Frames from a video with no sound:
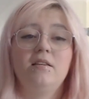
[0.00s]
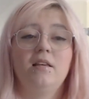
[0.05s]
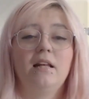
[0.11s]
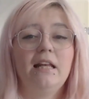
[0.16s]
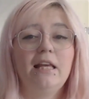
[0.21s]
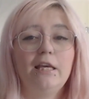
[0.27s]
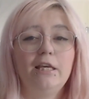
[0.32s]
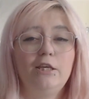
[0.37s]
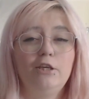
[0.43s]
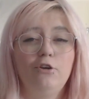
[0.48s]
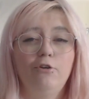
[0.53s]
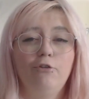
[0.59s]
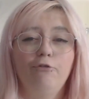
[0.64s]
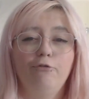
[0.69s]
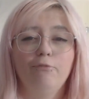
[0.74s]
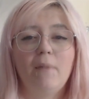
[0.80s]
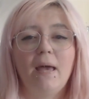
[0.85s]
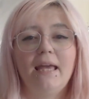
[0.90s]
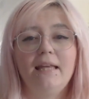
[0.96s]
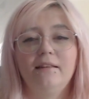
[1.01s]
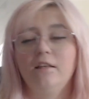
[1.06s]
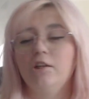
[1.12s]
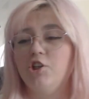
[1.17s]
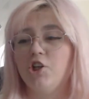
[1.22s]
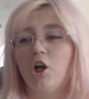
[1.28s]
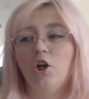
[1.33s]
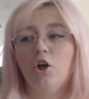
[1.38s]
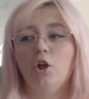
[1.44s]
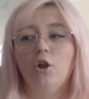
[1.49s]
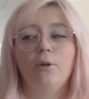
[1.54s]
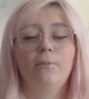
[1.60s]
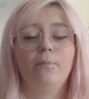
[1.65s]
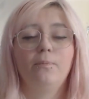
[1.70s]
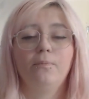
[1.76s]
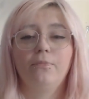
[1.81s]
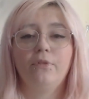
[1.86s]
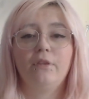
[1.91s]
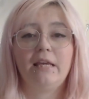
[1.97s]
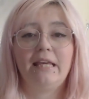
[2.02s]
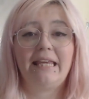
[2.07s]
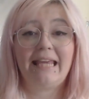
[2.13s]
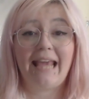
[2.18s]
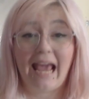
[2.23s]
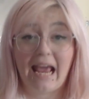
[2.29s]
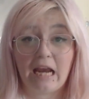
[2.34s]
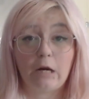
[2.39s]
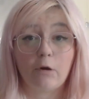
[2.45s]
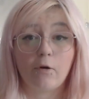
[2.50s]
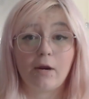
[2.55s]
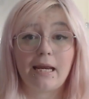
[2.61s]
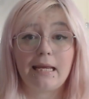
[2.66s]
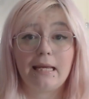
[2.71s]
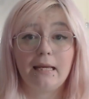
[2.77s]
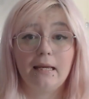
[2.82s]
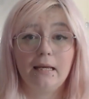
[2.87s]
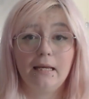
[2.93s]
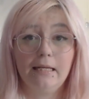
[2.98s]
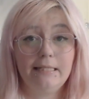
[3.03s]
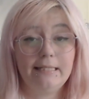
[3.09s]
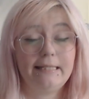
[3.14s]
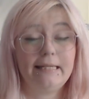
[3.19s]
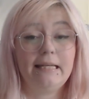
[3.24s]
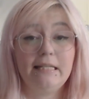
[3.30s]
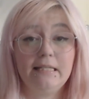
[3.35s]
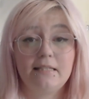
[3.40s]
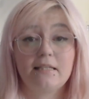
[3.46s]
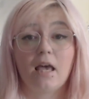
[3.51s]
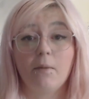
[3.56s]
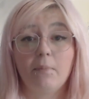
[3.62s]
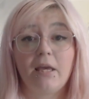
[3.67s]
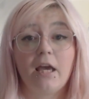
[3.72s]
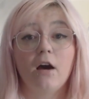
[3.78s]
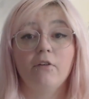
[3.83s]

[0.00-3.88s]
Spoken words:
Basically, you've made the jungle thingy angry and he's